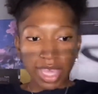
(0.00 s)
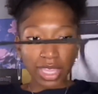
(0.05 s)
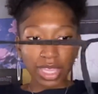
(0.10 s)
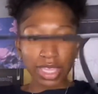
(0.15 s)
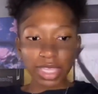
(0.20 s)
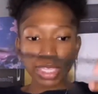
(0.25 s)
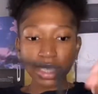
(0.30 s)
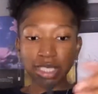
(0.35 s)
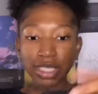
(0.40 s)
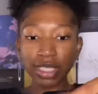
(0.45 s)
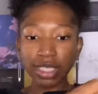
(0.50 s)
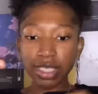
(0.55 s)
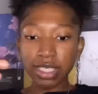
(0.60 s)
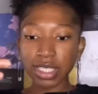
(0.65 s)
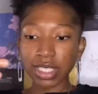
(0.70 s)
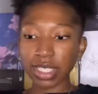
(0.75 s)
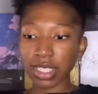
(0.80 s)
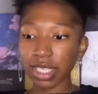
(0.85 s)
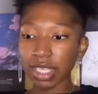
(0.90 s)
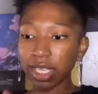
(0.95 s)

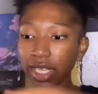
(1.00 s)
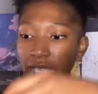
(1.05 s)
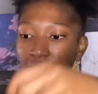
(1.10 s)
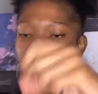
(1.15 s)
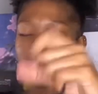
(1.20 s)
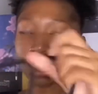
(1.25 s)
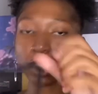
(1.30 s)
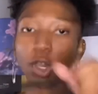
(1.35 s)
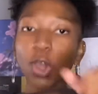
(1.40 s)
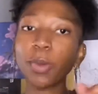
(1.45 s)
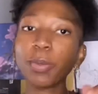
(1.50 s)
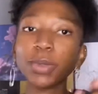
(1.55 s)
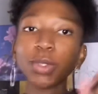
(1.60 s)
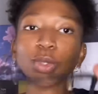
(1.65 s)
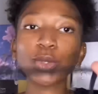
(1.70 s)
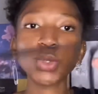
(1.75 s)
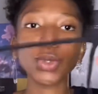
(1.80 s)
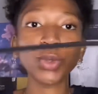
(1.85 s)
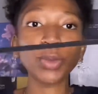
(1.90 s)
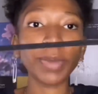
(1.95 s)
This the top
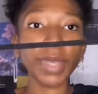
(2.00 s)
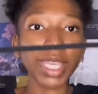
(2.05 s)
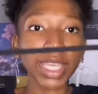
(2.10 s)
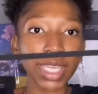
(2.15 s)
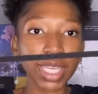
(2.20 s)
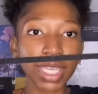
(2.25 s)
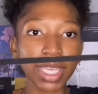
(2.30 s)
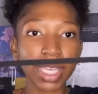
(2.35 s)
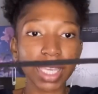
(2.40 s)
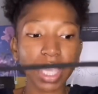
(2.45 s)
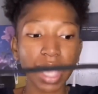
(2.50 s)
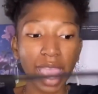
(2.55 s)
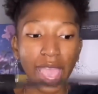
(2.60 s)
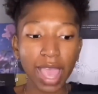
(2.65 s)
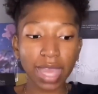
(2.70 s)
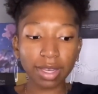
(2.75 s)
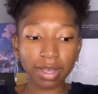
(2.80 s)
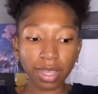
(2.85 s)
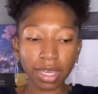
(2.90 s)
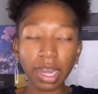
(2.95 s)
is too big.
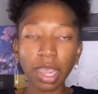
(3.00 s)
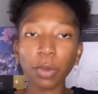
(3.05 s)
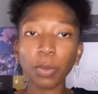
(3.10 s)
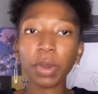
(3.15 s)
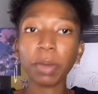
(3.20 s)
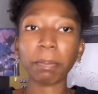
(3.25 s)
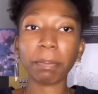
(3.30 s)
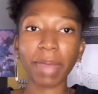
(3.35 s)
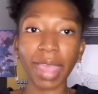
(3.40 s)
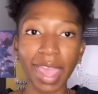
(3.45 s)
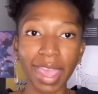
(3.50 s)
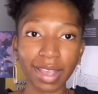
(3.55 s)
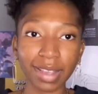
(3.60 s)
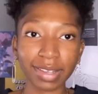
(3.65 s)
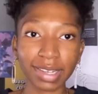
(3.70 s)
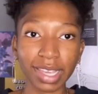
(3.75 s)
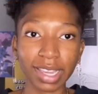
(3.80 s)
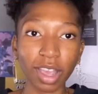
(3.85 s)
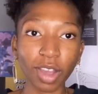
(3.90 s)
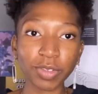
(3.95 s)
And then I went back,
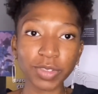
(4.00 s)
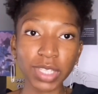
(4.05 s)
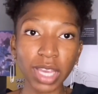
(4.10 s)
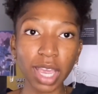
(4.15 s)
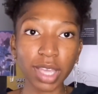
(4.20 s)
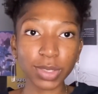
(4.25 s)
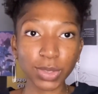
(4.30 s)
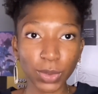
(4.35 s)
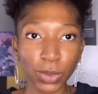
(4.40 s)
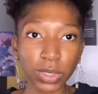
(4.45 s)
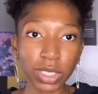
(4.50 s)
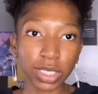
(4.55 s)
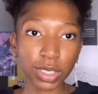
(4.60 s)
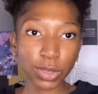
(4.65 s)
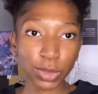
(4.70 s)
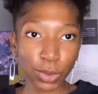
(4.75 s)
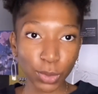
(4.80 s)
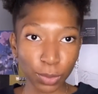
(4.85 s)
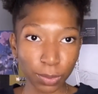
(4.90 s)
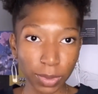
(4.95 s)
like after I saw that
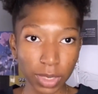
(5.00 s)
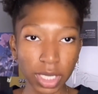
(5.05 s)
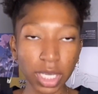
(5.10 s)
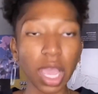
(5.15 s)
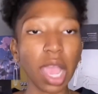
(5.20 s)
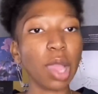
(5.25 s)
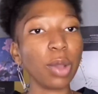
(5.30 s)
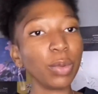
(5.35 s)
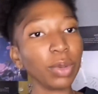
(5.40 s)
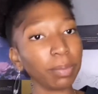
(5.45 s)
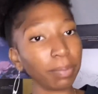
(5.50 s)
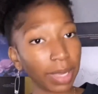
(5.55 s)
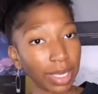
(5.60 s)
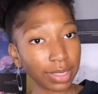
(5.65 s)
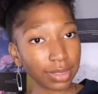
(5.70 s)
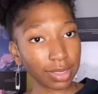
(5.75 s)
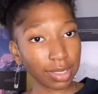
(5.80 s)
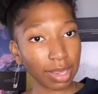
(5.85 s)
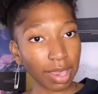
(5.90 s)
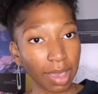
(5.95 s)
it's too big, I went back
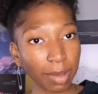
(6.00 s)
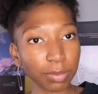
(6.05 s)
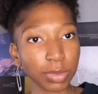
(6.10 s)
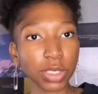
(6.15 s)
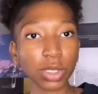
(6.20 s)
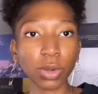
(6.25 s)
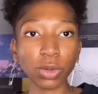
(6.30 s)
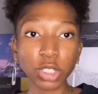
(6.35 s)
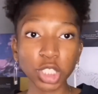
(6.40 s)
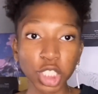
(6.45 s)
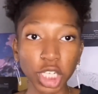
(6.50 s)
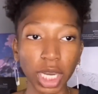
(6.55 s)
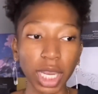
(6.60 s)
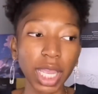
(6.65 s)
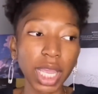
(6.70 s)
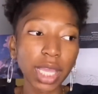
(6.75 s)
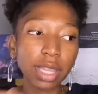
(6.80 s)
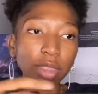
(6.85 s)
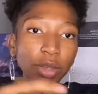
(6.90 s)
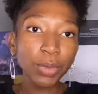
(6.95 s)
to the app to go
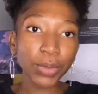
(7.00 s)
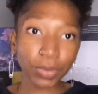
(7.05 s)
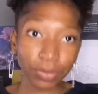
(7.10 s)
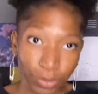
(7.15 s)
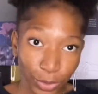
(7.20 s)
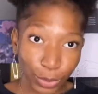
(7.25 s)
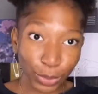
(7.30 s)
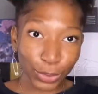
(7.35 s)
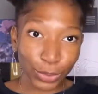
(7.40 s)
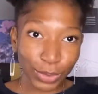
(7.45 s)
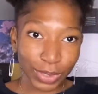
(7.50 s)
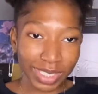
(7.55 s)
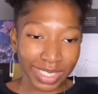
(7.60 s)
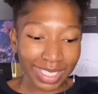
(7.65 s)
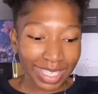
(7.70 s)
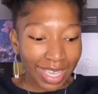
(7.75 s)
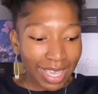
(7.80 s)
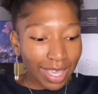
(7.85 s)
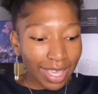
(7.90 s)
check the reviews.